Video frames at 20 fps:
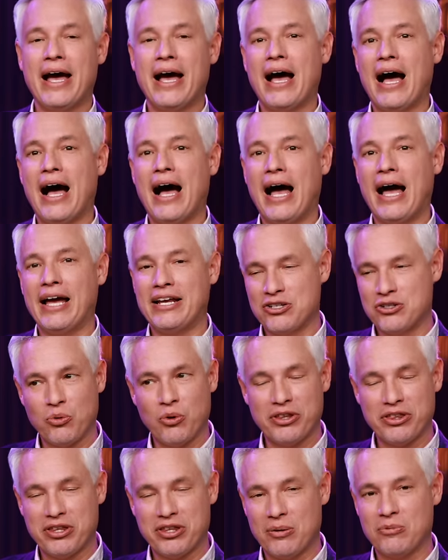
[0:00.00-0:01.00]
I just
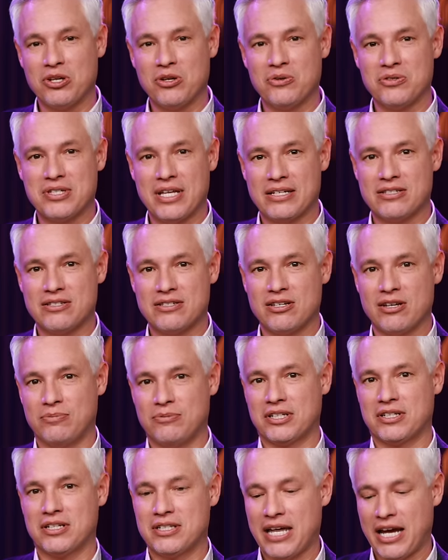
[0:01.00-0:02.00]
want them to use that
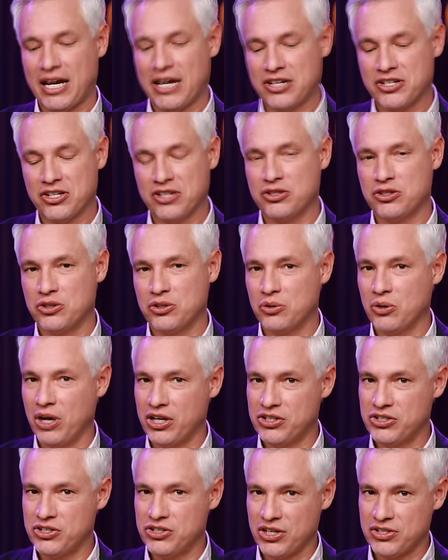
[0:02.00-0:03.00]
subject detection to
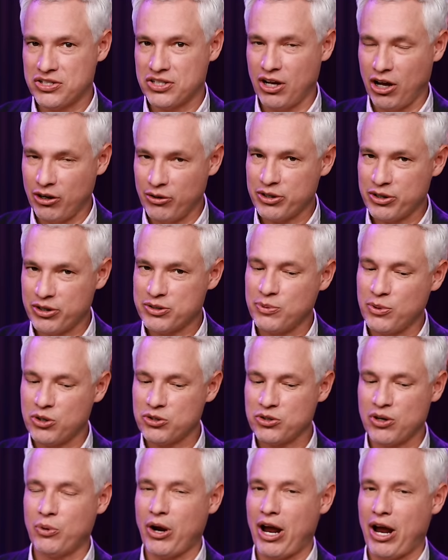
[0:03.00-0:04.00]
adjust the auto
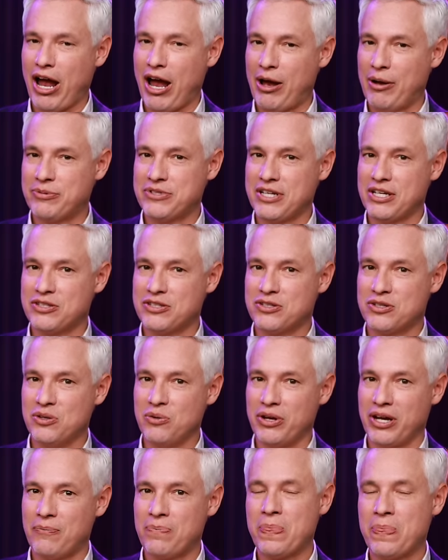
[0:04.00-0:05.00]
exposure, and perhaps that's doing
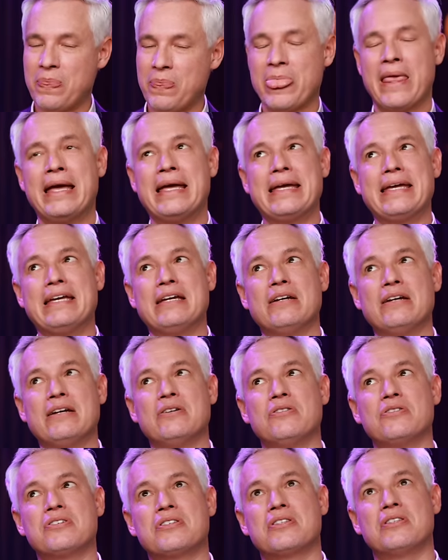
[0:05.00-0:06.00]
it.
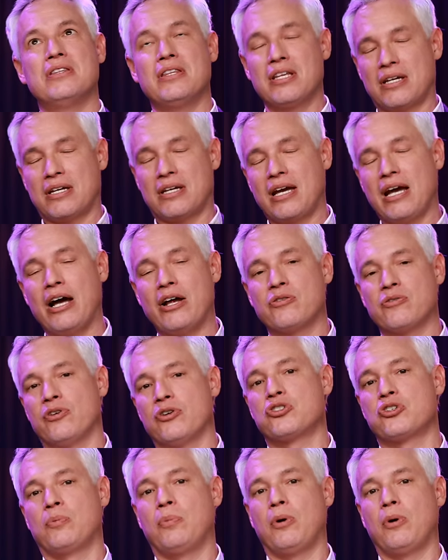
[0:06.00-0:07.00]
Here's the
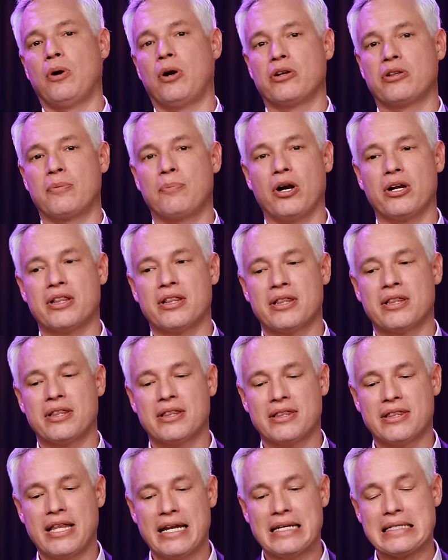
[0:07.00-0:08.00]
controversial part, the part
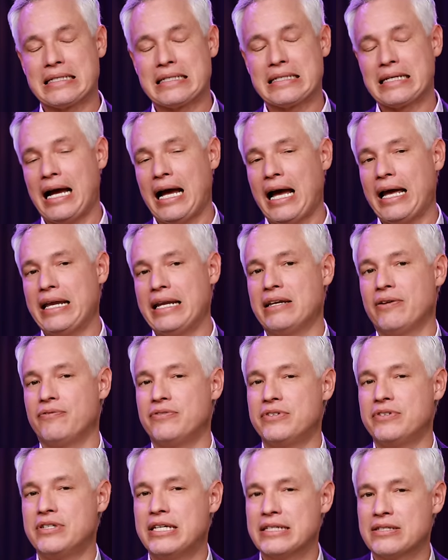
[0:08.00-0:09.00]
that is kind
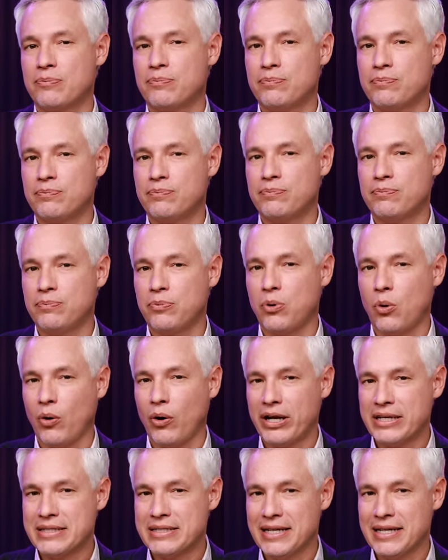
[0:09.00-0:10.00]
of
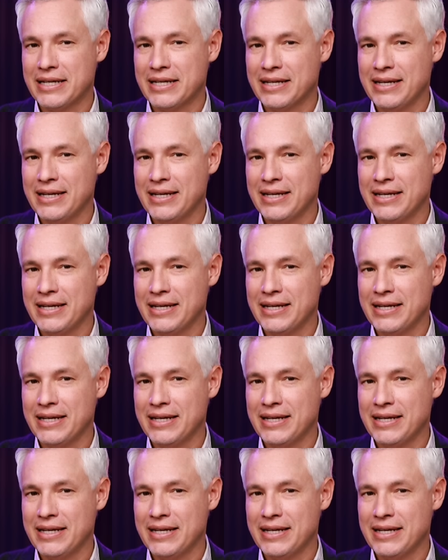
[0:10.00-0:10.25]
disappointing.